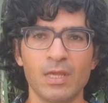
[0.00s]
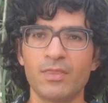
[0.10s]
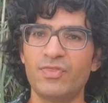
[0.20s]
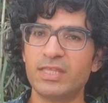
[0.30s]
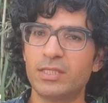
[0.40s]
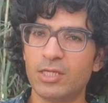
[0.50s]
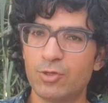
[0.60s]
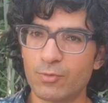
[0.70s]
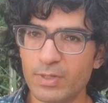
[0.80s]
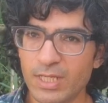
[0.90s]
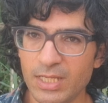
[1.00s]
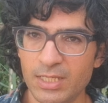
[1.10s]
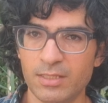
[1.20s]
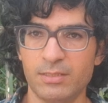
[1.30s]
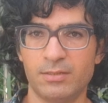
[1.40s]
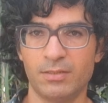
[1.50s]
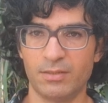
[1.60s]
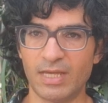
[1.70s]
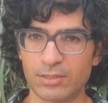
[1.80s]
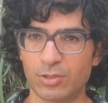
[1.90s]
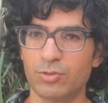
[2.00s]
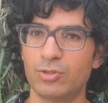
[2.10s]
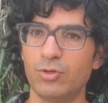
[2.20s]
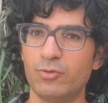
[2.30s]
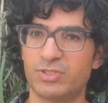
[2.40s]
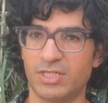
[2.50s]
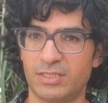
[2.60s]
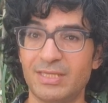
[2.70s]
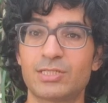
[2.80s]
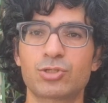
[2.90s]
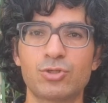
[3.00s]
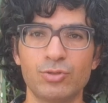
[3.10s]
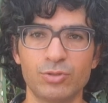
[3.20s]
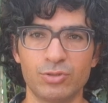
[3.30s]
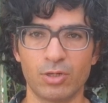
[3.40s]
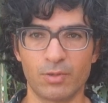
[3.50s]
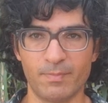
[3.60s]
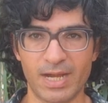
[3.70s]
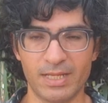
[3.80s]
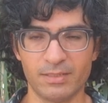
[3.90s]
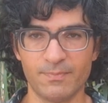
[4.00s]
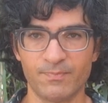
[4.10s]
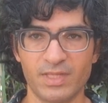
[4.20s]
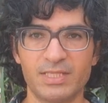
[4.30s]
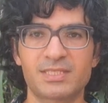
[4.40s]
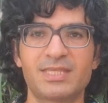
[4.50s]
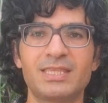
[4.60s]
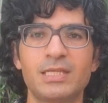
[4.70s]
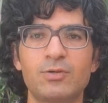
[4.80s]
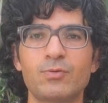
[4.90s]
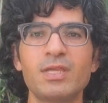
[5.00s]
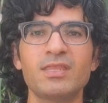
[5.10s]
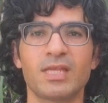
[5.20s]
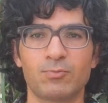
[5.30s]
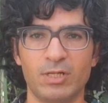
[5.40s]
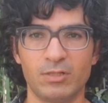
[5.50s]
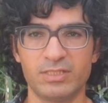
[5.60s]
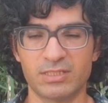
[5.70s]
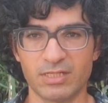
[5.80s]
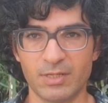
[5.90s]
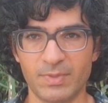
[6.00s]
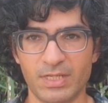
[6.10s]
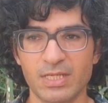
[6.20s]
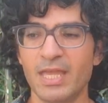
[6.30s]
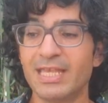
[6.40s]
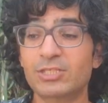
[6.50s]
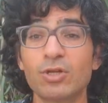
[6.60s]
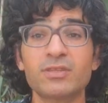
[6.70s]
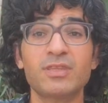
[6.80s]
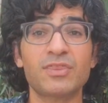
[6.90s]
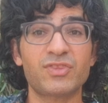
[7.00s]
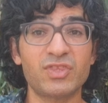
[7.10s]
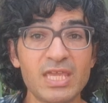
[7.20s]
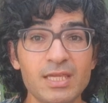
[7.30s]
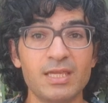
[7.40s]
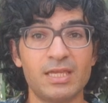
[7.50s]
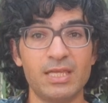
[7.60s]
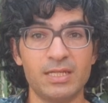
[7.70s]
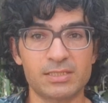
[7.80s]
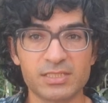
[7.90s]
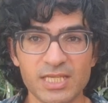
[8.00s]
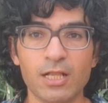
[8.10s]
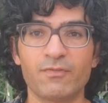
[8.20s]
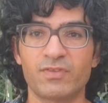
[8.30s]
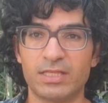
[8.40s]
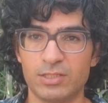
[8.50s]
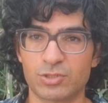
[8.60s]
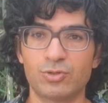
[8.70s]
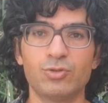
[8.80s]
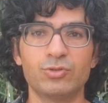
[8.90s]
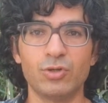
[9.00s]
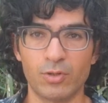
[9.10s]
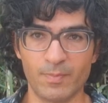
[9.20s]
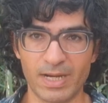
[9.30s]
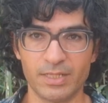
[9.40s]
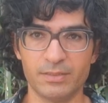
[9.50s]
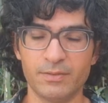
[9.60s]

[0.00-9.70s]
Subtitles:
The degree that you use it is good or bad. It's the degree that will determine it. It's not the thing in itself that is good or bad.